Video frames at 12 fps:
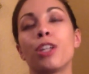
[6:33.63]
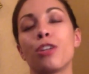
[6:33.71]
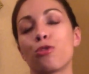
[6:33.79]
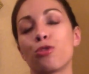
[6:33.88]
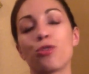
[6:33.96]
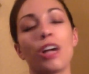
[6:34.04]

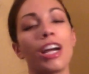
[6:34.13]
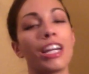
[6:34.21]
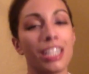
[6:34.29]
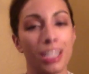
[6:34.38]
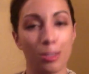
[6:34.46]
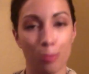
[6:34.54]
try and
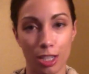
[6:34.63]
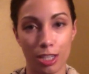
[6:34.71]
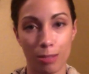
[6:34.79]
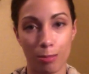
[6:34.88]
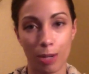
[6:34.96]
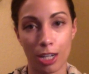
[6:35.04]
express some
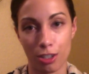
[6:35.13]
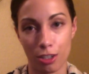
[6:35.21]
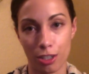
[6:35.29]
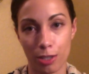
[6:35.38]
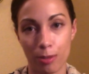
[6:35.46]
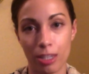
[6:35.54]

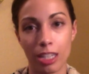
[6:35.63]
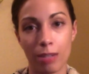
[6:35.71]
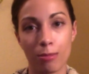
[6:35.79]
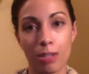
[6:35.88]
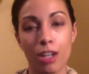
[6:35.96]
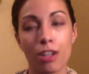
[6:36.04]
patience with them.
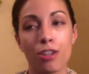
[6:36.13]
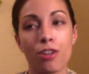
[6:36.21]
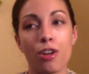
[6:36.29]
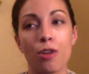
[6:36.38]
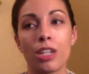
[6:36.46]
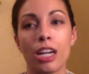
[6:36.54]

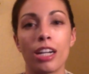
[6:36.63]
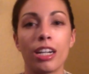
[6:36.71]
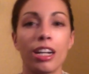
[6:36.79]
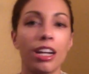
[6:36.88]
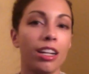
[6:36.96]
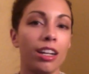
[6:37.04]
Know that
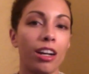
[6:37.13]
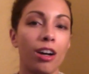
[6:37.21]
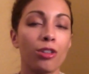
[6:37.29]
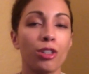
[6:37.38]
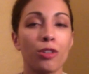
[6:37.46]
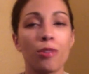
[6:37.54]

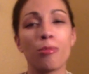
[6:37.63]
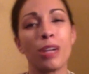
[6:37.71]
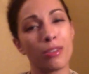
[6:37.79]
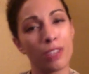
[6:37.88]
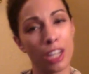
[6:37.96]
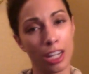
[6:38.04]
although it might
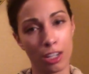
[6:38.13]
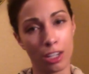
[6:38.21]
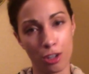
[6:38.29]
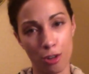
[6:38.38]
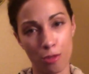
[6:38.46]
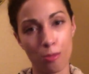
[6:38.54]
have taken
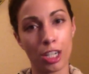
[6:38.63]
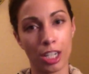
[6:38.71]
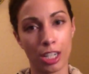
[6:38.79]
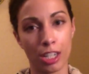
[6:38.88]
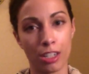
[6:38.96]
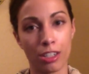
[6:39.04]
you many
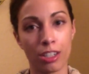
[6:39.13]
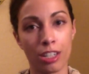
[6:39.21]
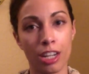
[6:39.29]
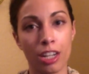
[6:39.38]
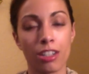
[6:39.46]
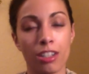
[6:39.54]
years
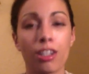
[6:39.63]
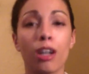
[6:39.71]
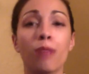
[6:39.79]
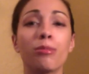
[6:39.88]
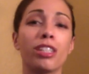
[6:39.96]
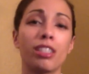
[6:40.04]
to
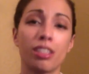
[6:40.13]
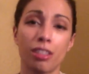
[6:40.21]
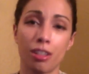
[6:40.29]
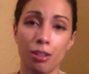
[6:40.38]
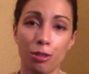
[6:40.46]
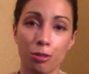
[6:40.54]
come to this
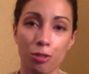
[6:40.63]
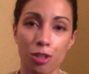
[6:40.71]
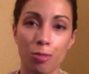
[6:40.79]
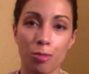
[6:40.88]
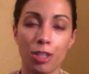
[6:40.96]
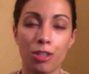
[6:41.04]
conclusion
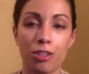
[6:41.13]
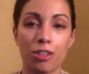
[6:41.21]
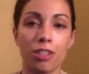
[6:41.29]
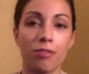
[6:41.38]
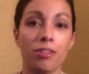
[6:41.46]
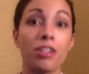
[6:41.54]
about
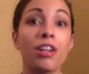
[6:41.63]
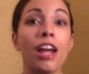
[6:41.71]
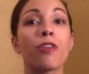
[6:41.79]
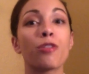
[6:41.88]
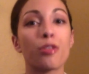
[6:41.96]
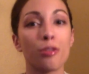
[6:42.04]
yourself, and now
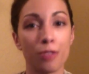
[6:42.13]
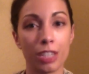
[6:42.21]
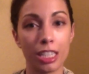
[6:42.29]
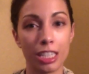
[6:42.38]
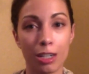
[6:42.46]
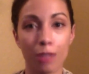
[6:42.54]
you're
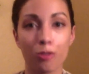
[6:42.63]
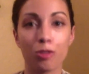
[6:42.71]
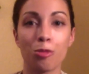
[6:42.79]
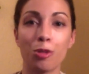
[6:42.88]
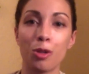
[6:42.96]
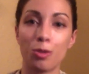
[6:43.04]
feeling
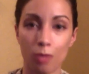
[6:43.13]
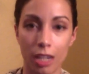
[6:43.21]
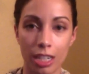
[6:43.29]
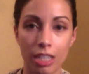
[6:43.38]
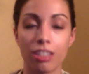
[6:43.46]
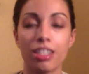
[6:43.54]
comfortable and
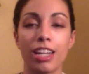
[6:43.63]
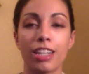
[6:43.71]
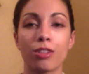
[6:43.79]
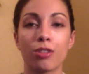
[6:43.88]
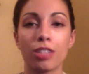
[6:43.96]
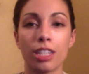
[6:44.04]
ready to take
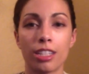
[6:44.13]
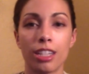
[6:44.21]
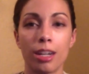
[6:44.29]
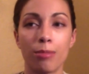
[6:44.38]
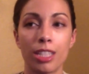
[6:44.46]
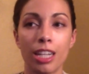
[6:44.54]
those next
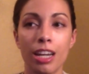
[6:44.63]
steps,